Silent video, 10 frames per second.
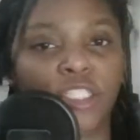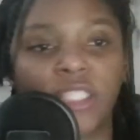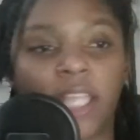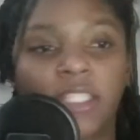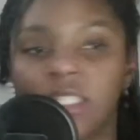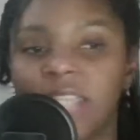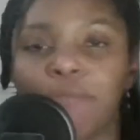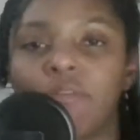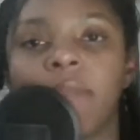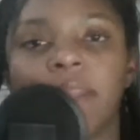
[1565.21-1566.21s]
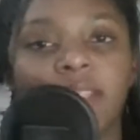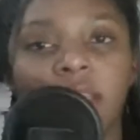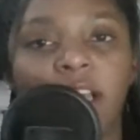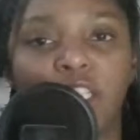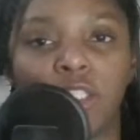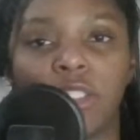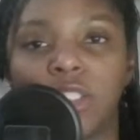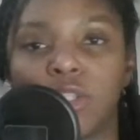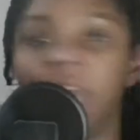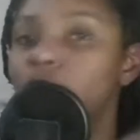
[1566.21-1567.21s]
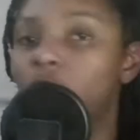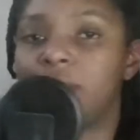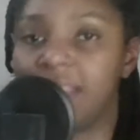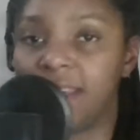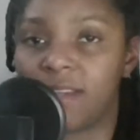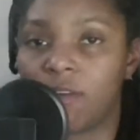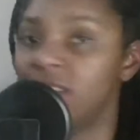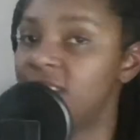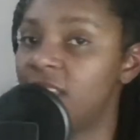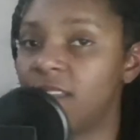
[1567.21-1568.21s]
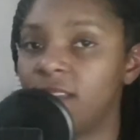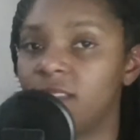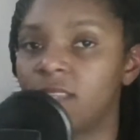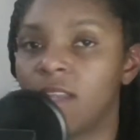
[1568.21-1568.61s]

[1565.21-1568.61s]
They just had pre-made selections. So that's what we did on Sundays.